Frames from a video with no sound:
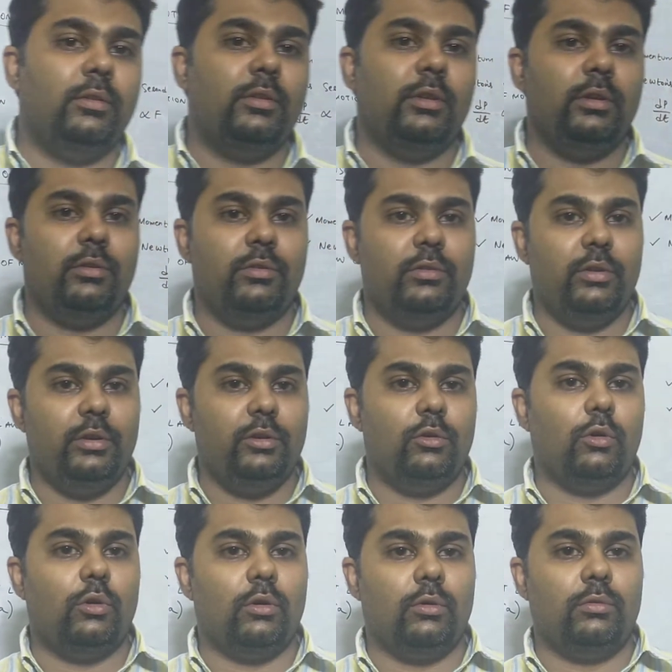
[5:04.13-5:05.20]
the state
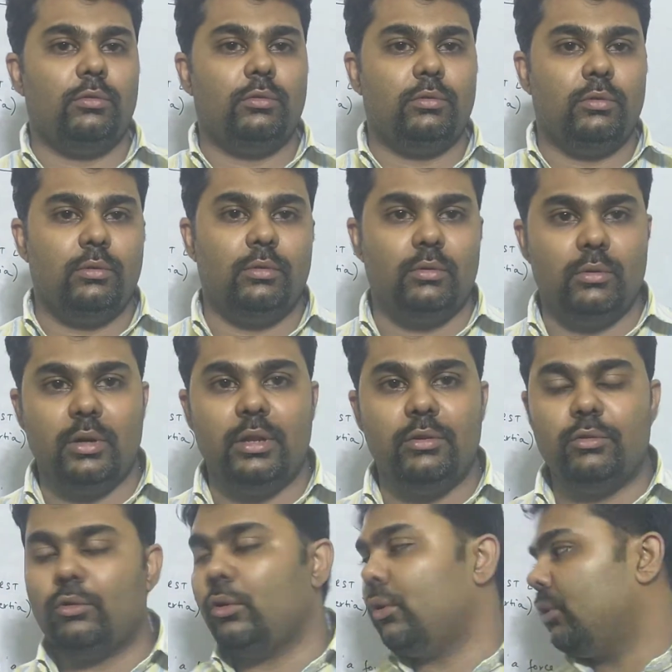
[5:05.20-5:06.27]
of rest
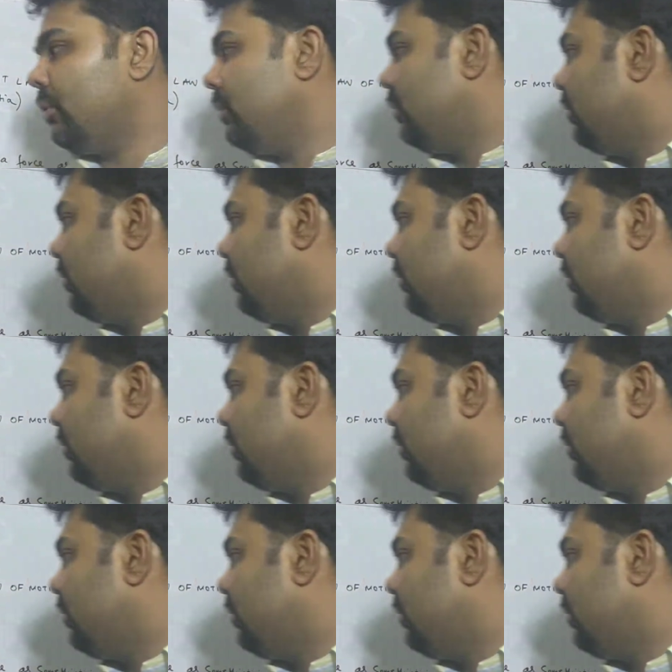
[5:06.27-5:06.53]
or